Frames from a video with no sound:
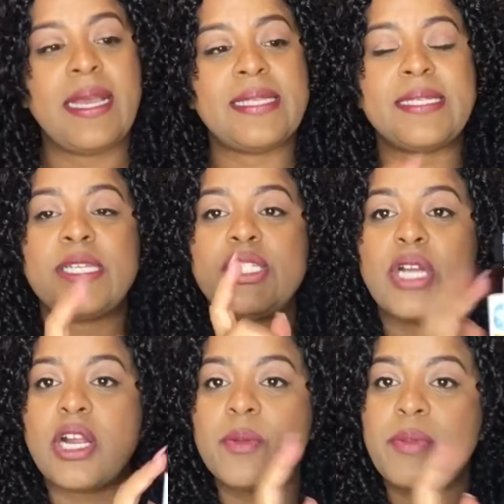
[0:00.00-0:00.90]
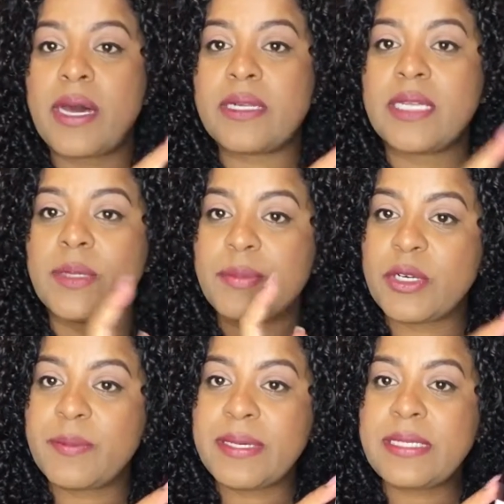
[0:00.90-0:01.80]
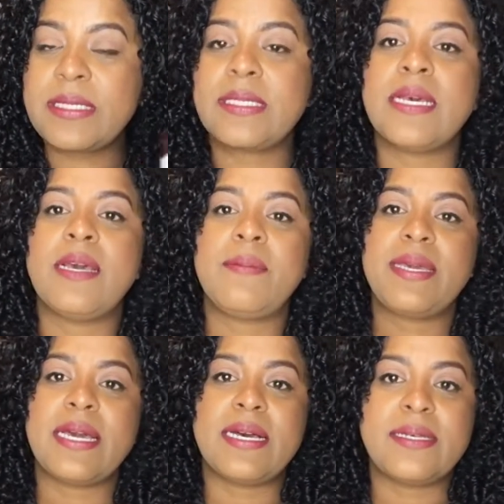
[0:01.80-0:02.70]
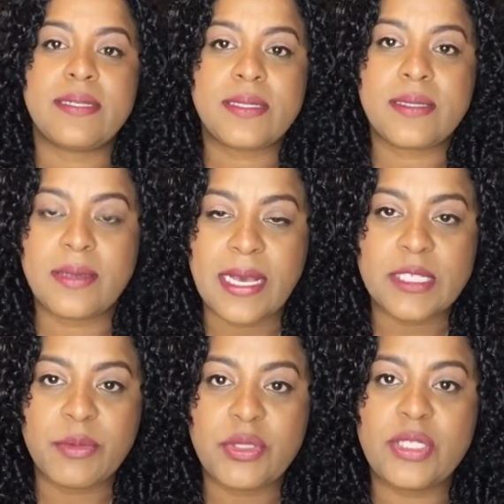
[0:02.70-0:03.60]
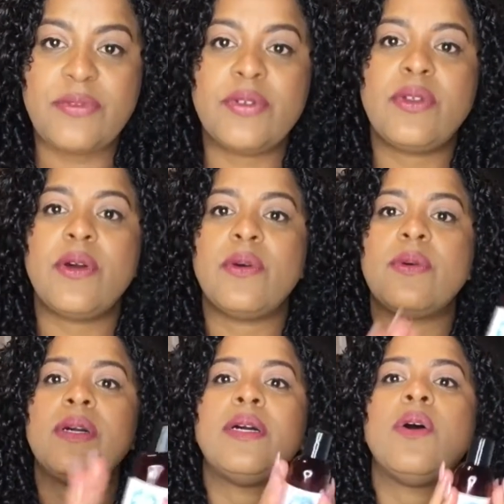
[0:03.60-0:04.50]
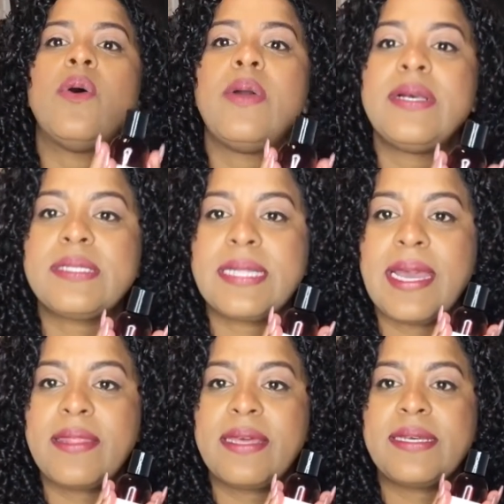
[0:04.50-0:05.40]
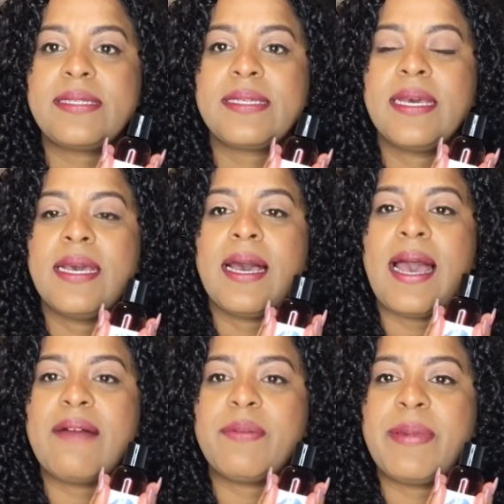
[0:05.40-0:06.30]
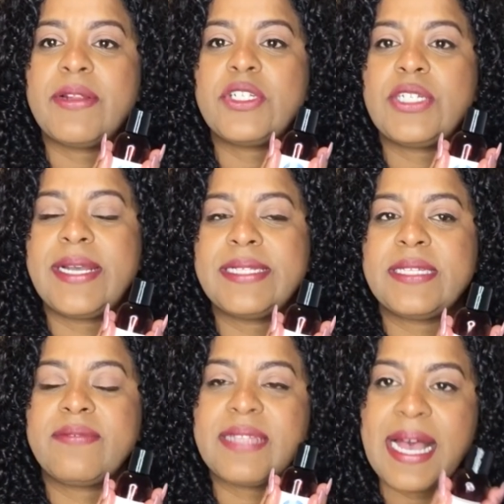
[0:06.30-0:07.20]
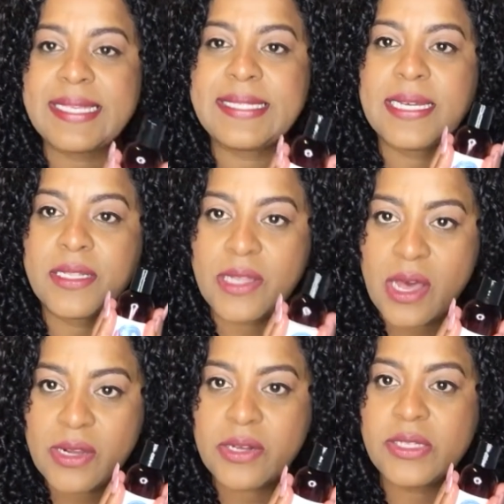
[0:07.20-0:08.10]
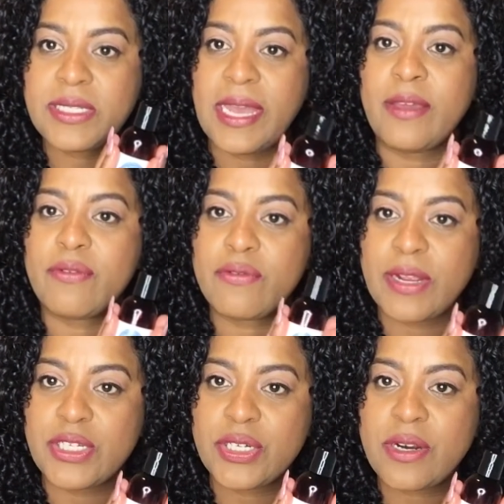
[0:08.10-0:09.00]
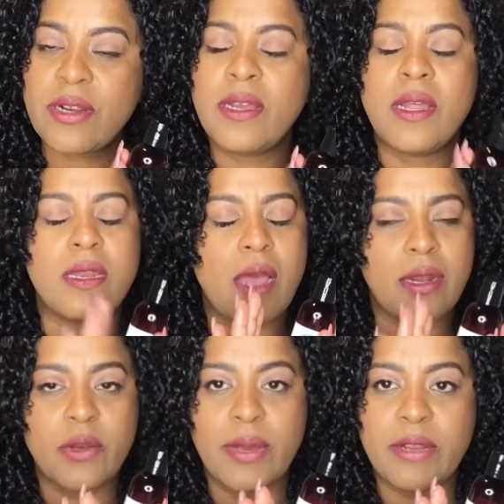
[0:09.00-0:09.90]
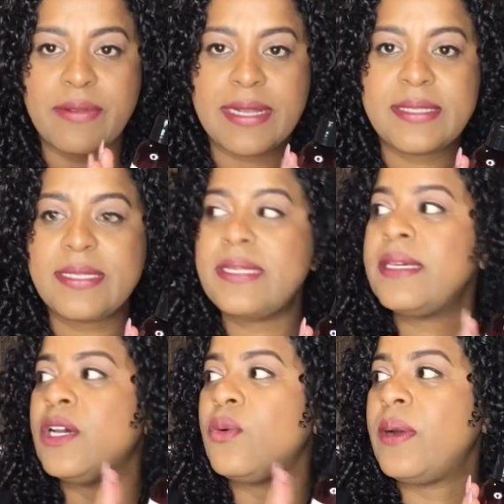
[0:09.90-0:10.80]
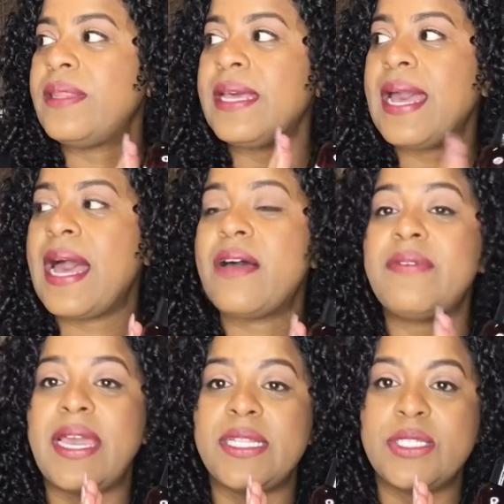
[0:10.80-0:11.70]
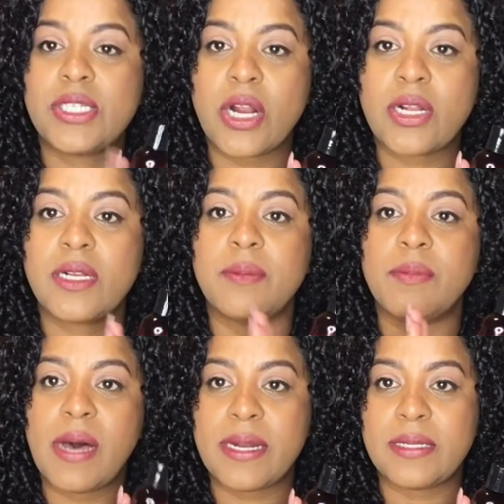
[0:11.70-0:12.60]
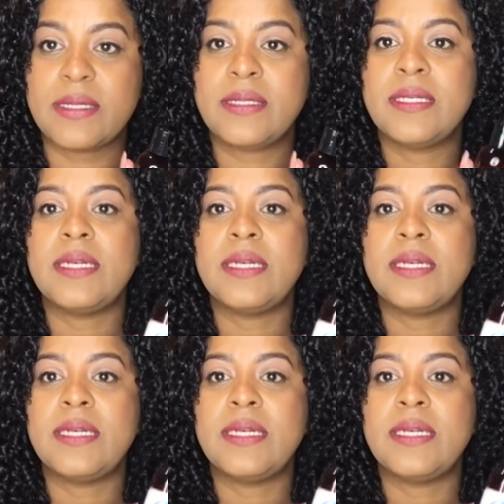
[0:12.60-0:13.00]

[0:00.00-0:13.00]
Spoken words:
It's in a dark bottle on purpose because, as most of you know, oils like this have a better chance of lasting longer, staying fresher, not going rancid when they have a dark bottle.